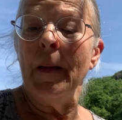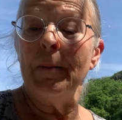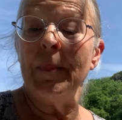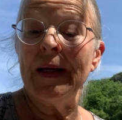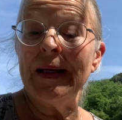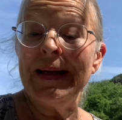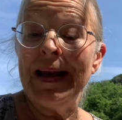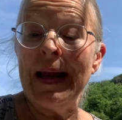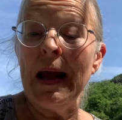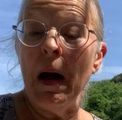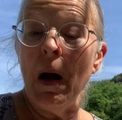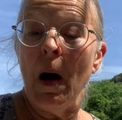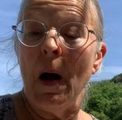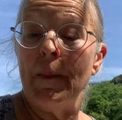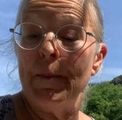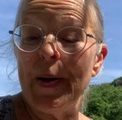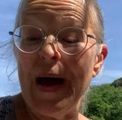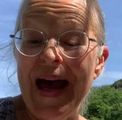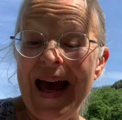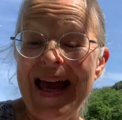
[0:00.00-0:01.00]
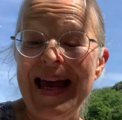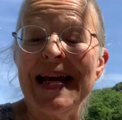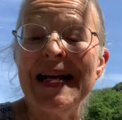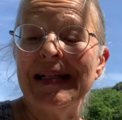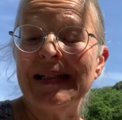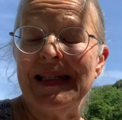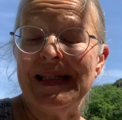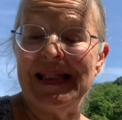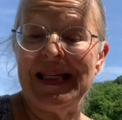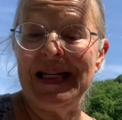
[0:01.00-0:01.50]
But now a
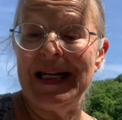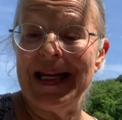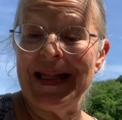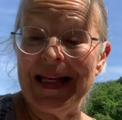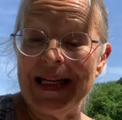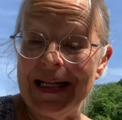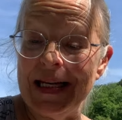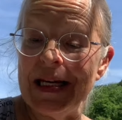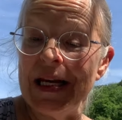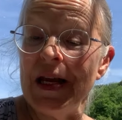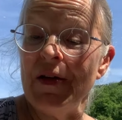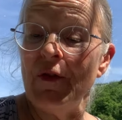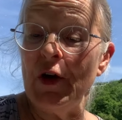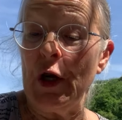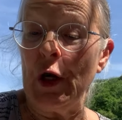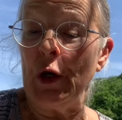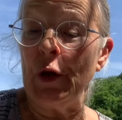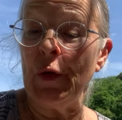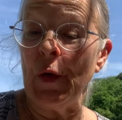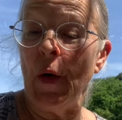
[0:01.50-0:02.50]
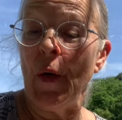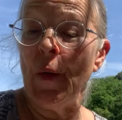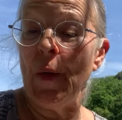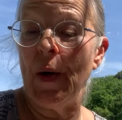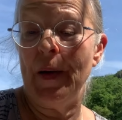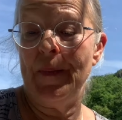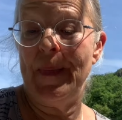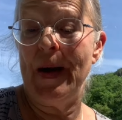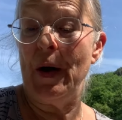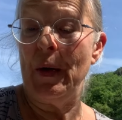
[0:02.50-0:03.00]
pagan city that didn't even know
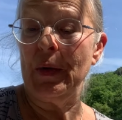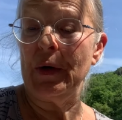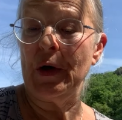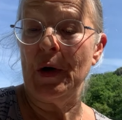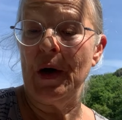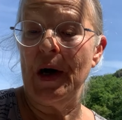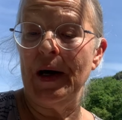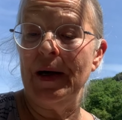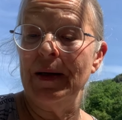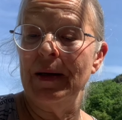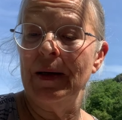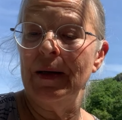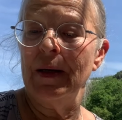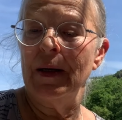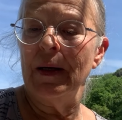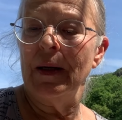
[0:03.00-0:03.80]
about God